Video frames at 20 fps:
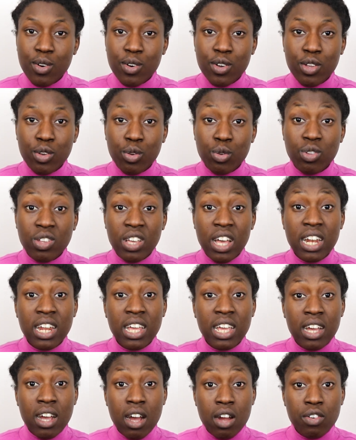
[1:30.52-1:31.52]
oils can
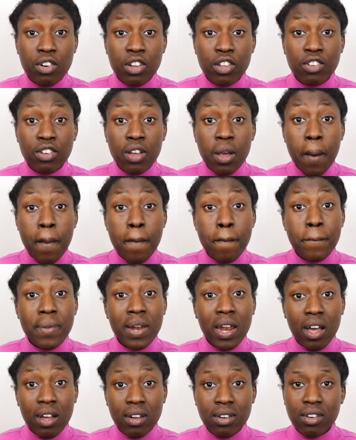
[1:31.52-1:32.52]
encourage
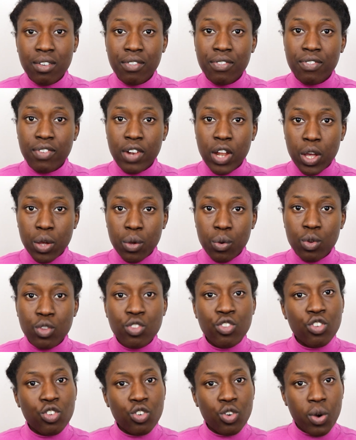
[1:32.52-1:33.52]
blood flow
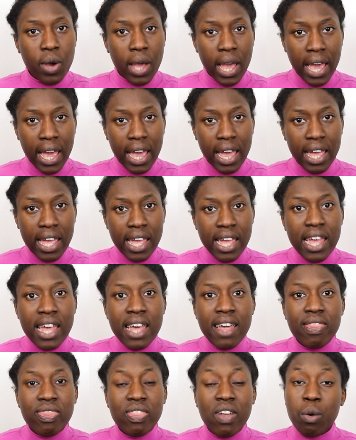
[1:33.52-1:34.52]
to your hair
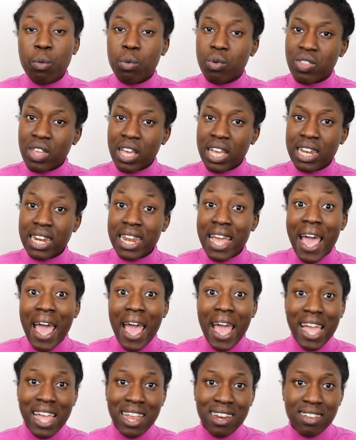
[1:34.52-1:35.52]
that will then
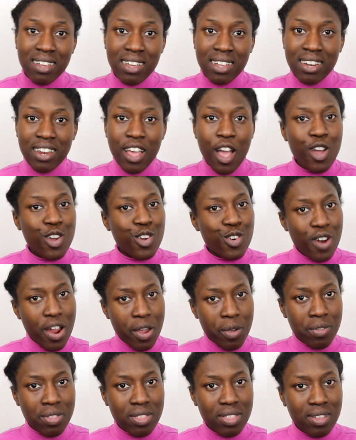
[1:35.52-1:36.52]
aid in
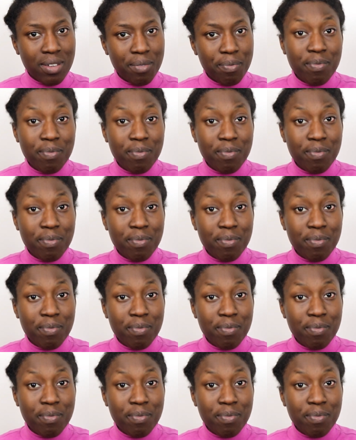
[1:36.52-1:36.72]
growth.